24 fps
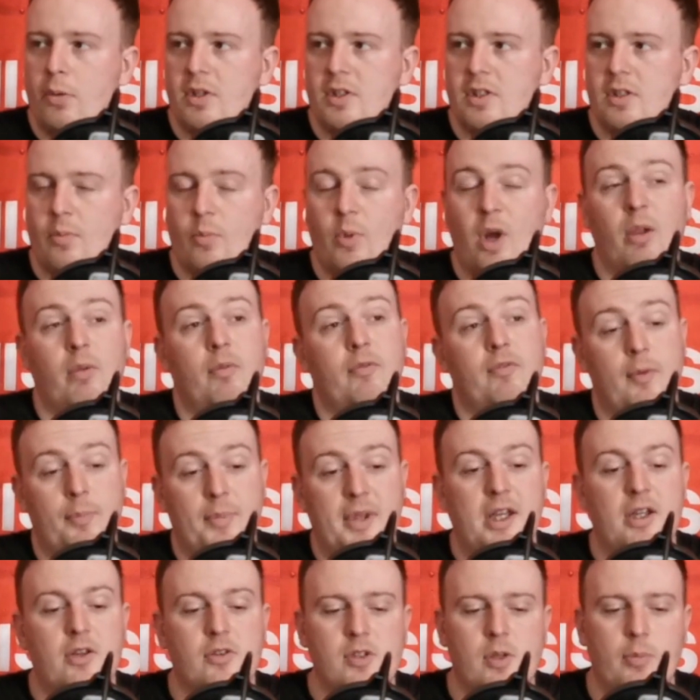Because, well,
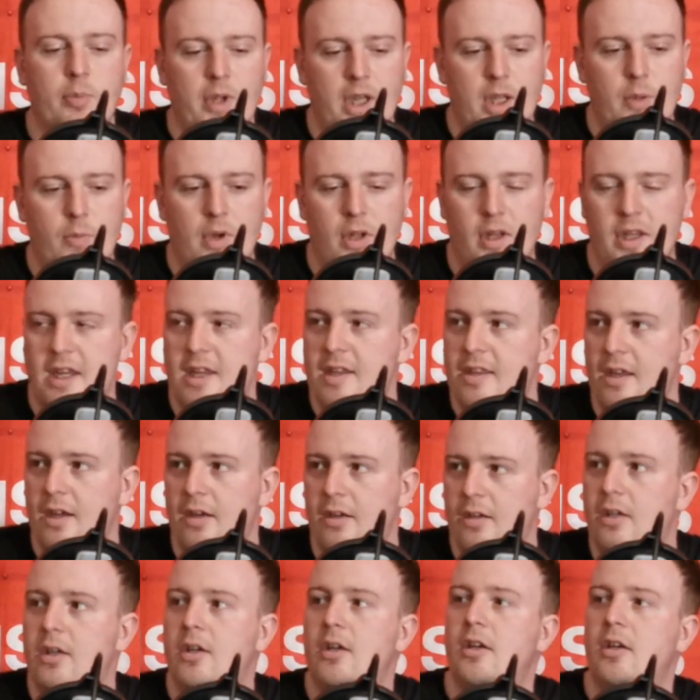Fabinho's not played well either.
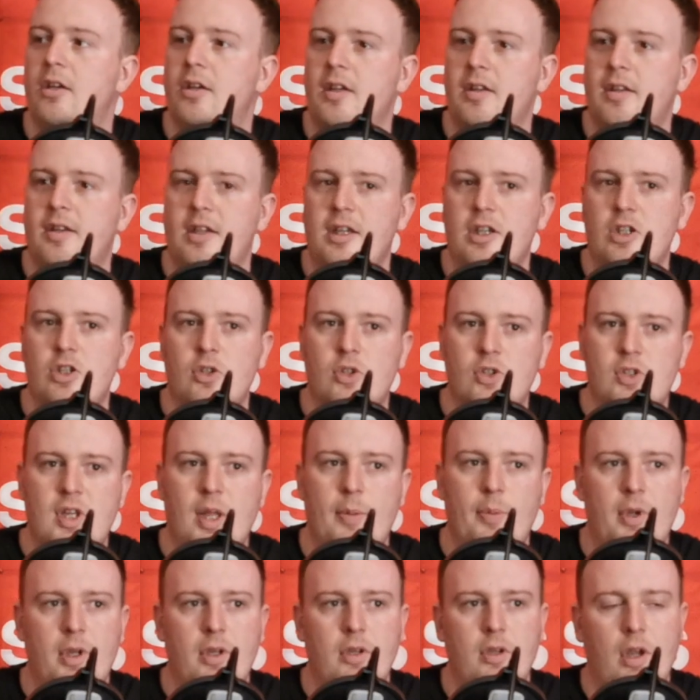Mm. You think he should
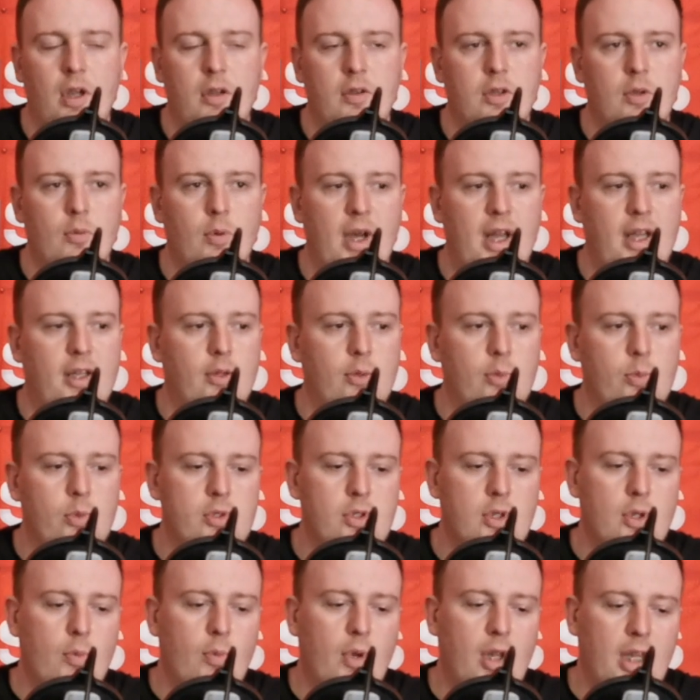step in and do what Hendo was
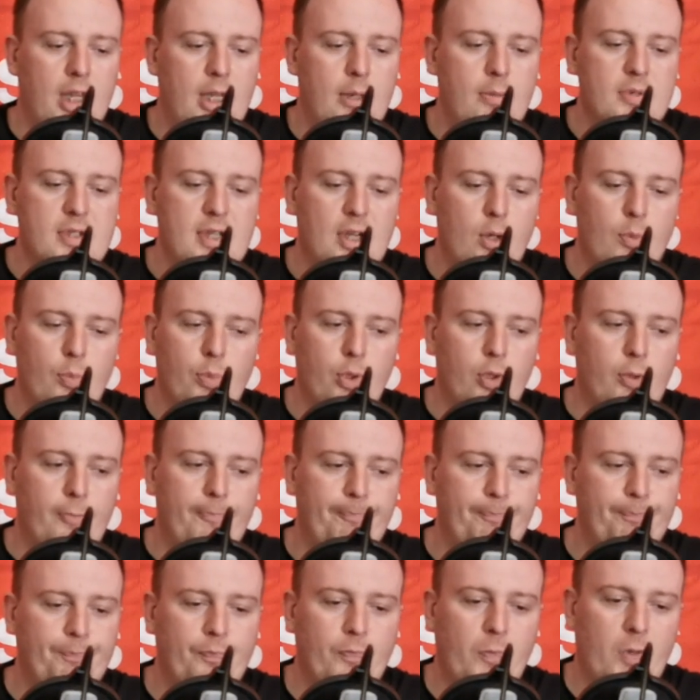doing while he was out, but
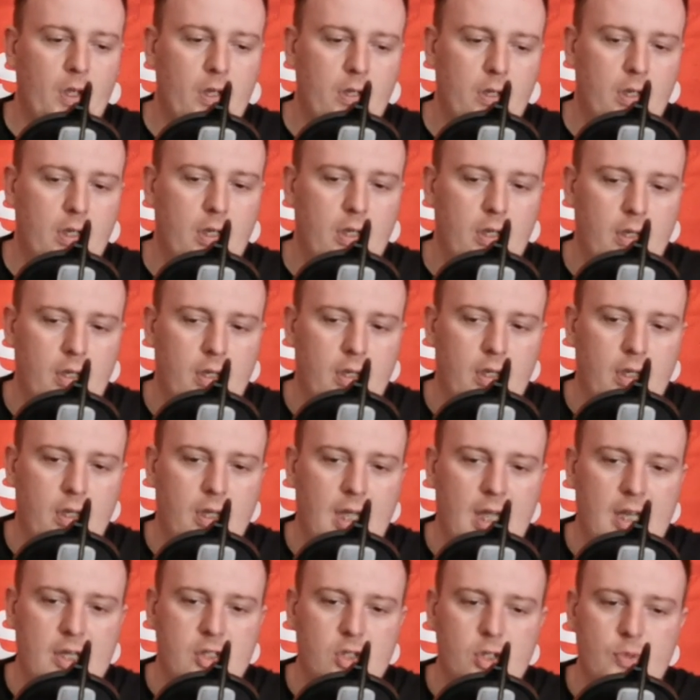
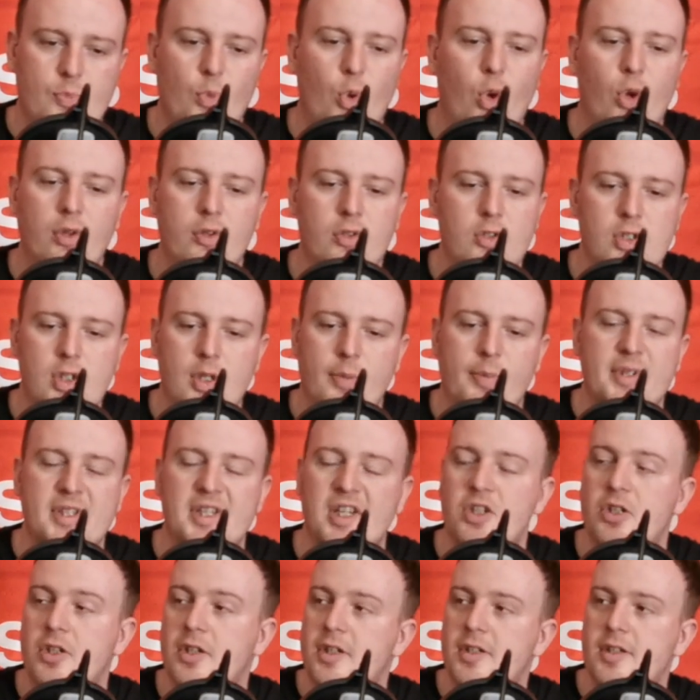it's just more onto the
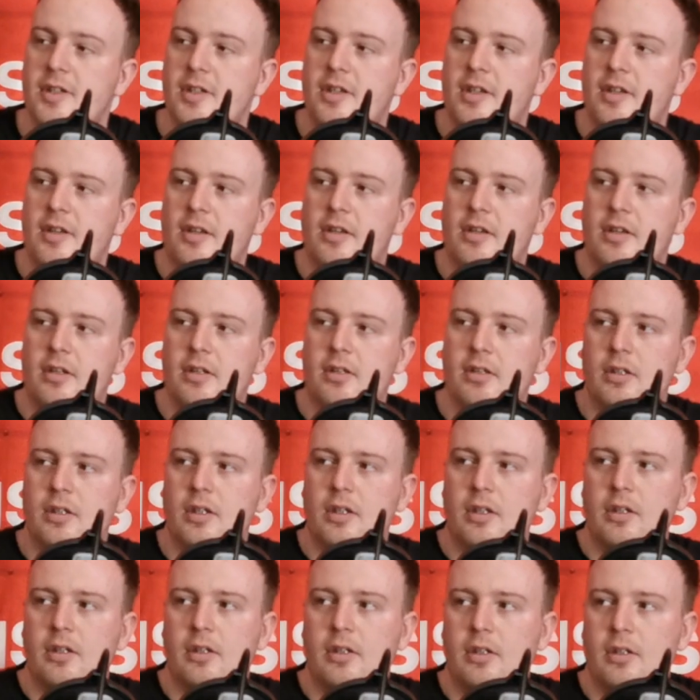position, isn't it? I think. Of
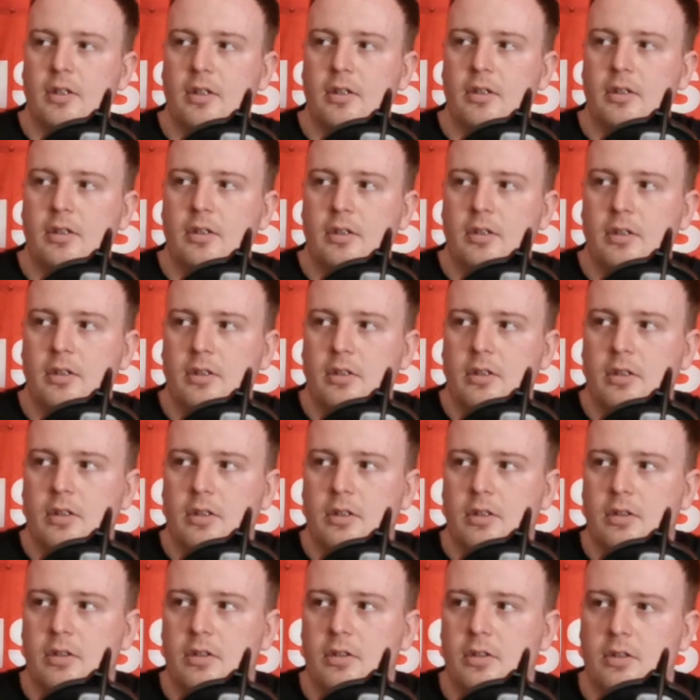course, yeah. yeah.
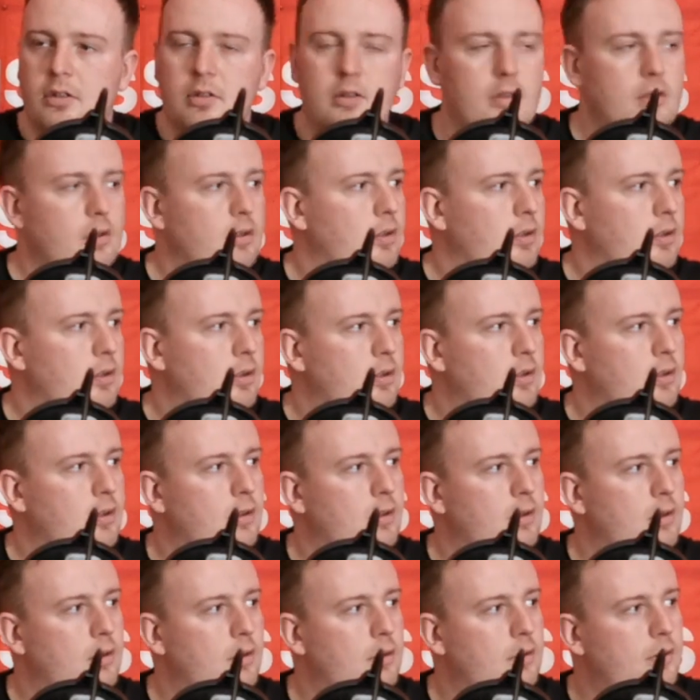You go
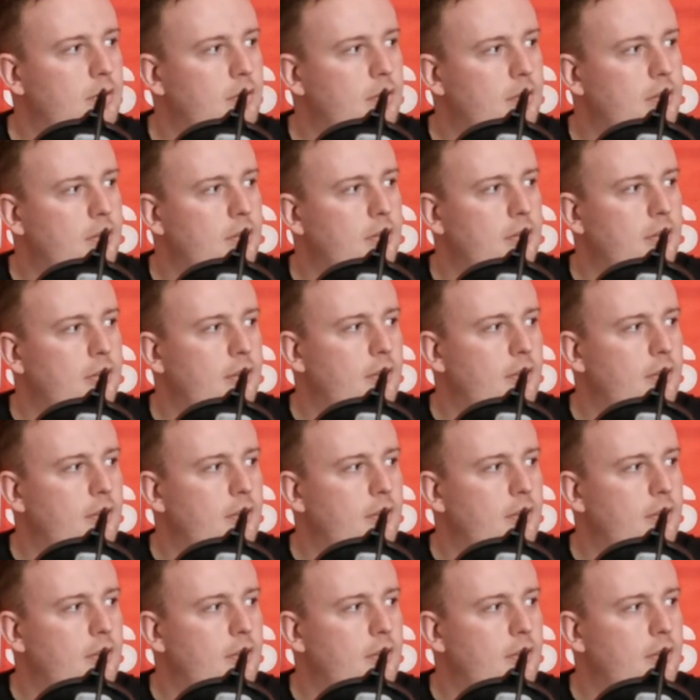with Hendo or?